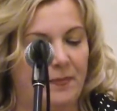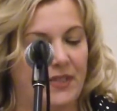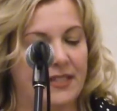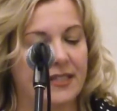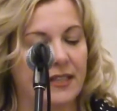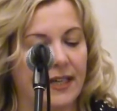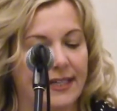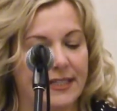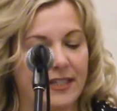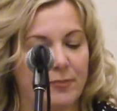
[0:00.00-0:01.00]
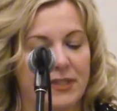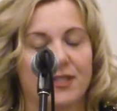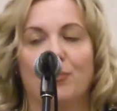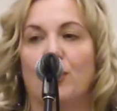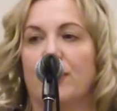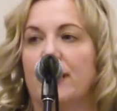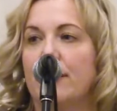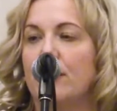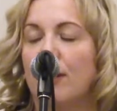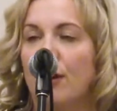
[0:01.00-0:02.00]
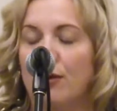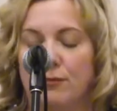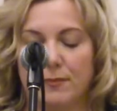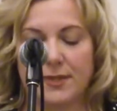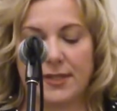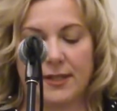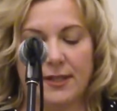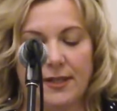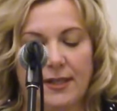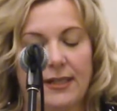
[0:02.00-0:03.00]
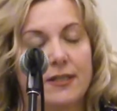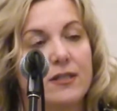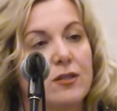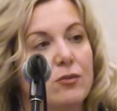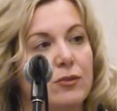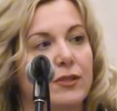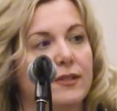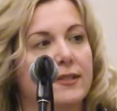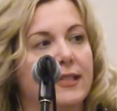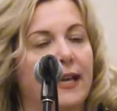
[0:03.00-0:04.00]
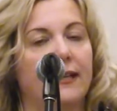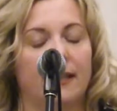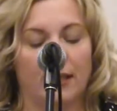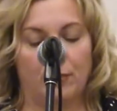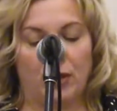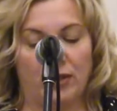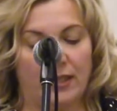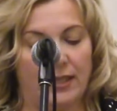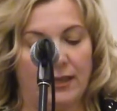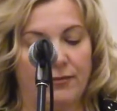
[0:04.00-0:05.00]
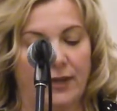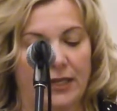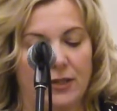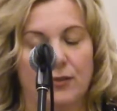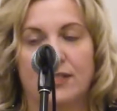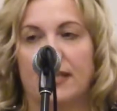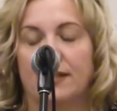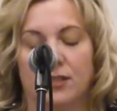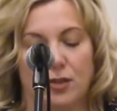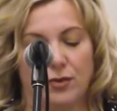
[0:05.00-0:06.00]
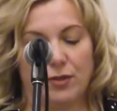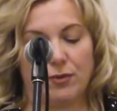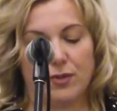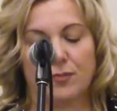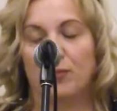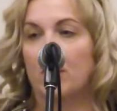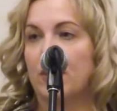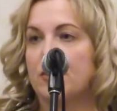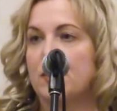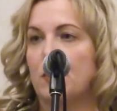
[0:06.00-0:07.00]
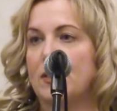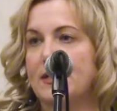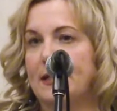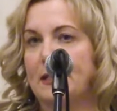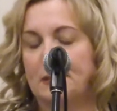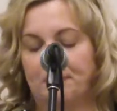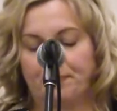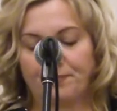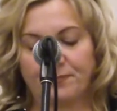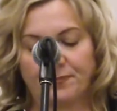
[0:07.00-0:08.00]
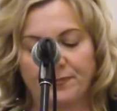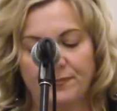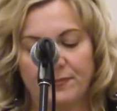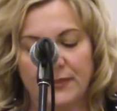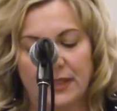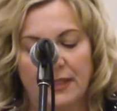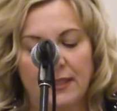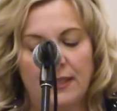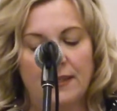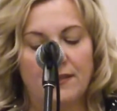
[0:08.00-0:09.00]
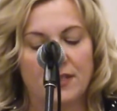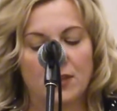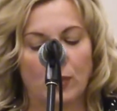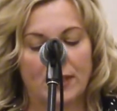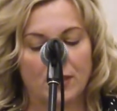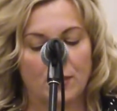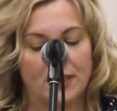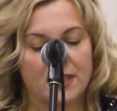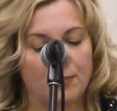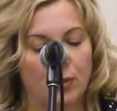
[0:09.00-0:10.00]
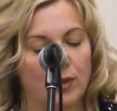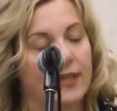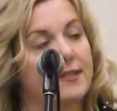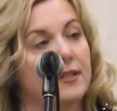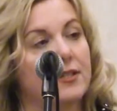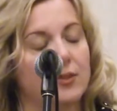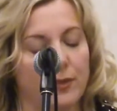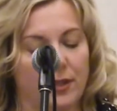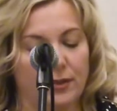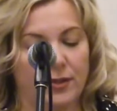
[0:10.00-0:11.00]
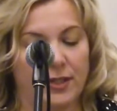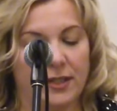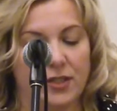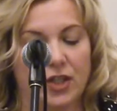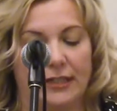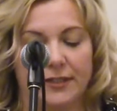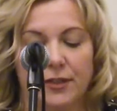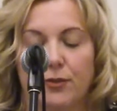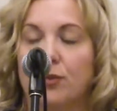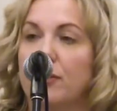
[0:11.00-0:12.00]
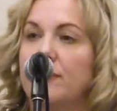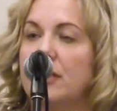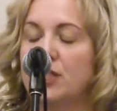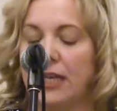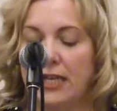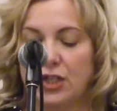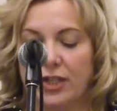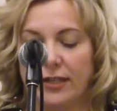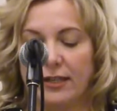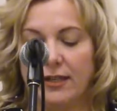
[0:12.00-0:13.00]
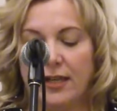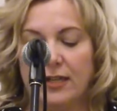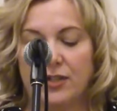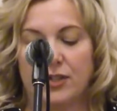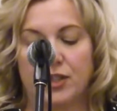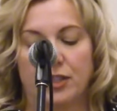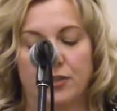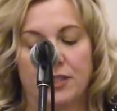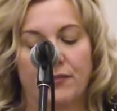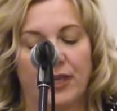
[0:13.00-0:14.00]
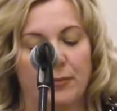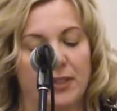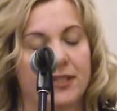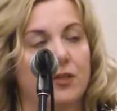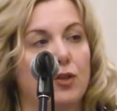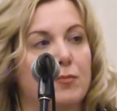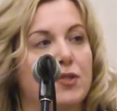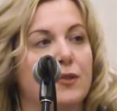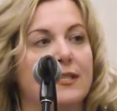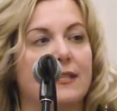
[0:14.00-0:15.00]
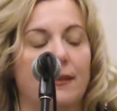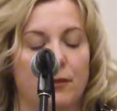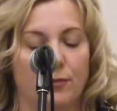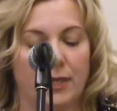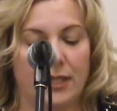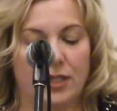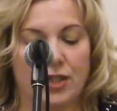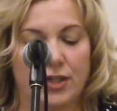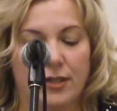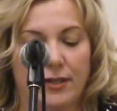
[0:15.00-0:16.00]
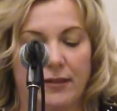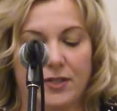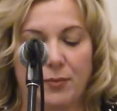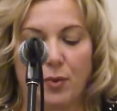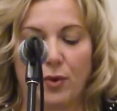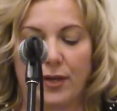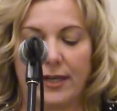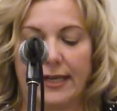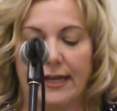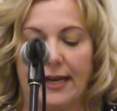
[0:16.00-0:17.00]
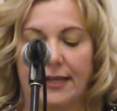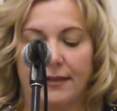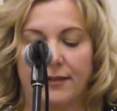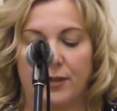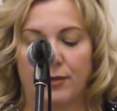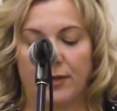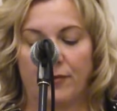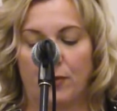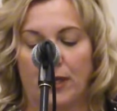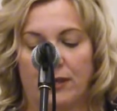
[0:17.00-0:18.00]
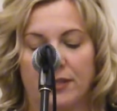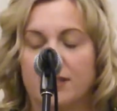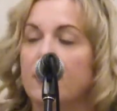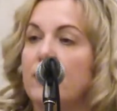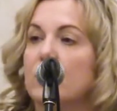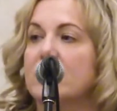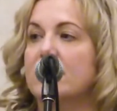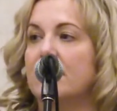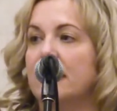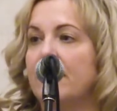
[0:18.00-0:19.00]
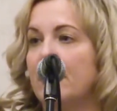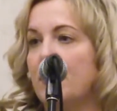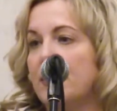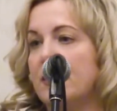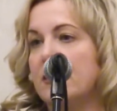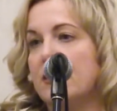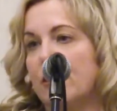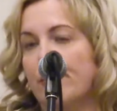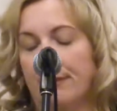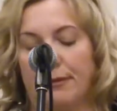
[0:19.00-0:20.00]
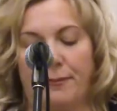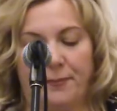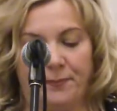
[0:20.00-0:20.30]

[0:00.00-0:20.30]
These clients have been supported in their homes, in schools, and in community venues like the Tony Rose Memorial Sports Center. This one-to-one support has also included child and youth grief education to the children's families in hopes to extend the reach of support and heighten the grief awareness of those living with these youth.